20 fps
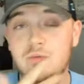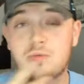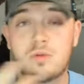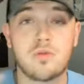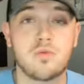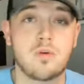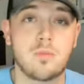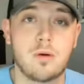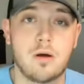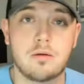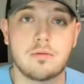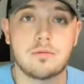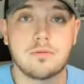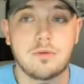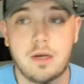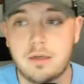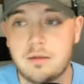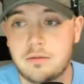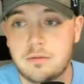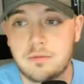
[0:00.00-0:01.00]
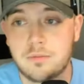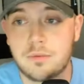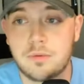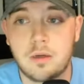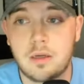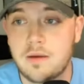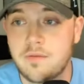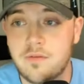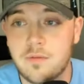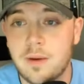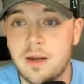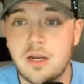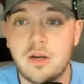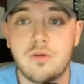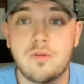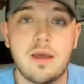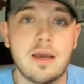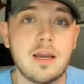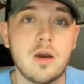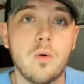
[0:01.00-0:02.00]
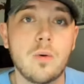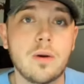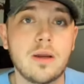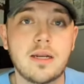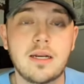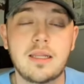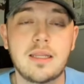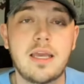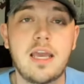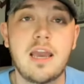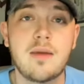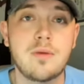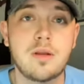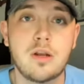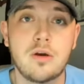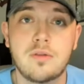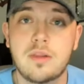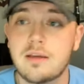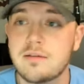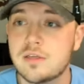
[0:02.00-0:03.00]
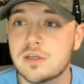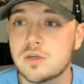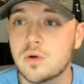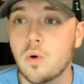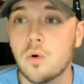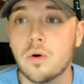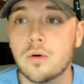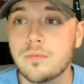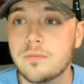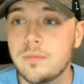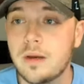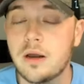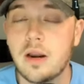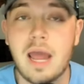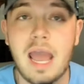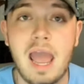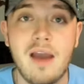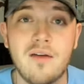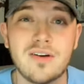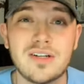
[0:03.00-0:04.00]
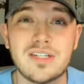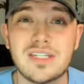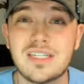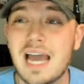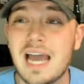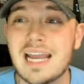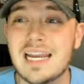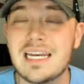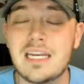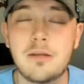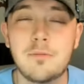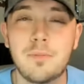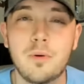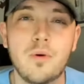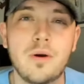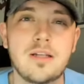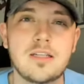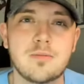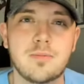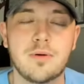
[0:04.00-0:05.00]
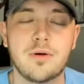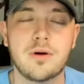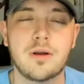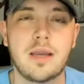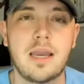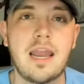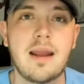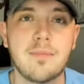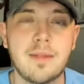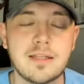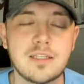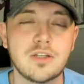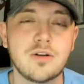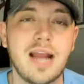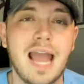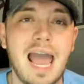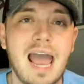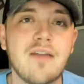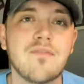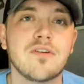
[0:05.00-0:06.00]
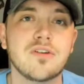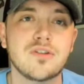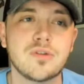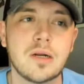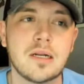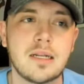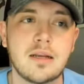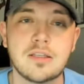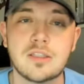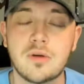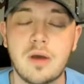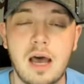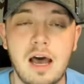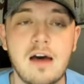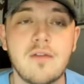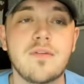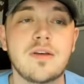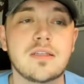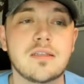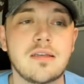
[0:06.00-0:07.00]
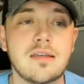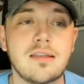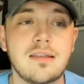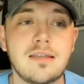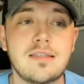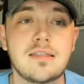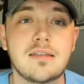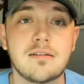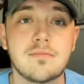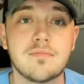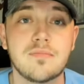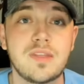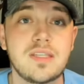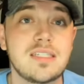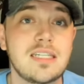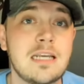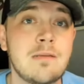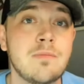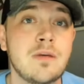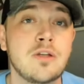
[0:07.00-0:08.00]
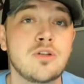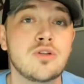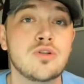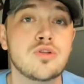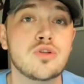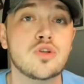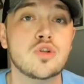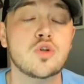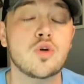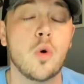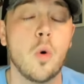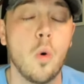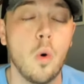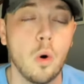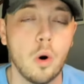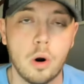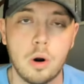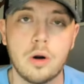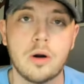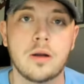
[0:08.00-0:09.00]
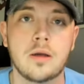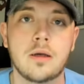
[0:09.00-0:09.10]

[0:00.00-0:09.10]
the 3-ball, right? Everybody knew that going into the game. You know, they score on an average 90 points per game. That's their average right now. So obviously, this team can score,